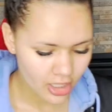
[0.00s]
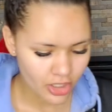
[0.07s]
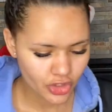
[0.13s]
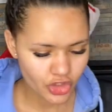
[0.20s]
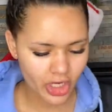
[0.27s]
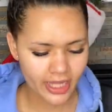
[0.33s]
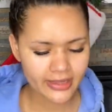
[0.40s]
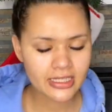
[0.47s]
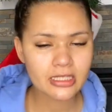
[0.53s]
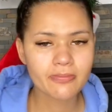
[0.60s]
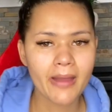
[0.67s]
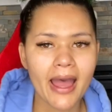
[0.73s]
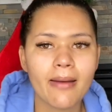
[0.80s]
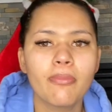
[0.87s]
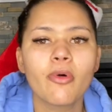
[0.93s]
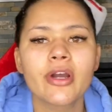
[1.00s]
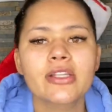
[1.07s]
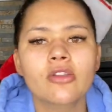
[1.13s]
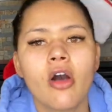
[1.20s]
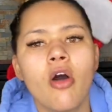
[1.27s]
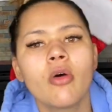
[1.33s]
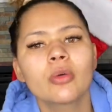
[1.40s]
Try these bad boys
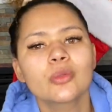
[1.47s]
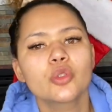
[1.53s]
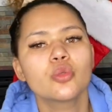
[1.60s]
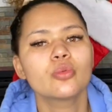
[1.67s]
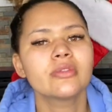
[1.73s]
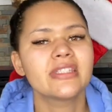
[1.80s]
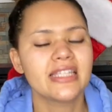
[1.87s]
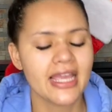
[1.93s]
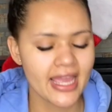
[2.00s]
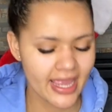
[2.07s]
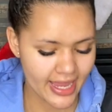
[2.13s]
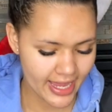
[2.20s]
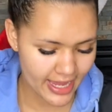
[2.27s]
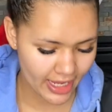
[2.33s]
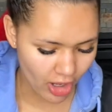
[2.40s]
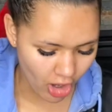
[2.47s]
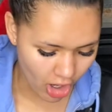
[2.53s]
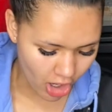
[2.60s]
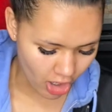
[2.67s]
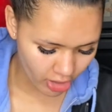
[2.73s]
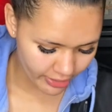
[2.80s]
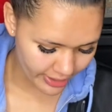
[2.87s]
on today.
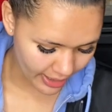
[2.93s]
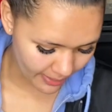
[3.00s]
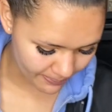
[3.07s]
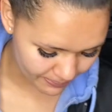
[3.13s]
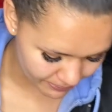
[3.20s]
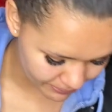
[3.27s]
Oh, yep.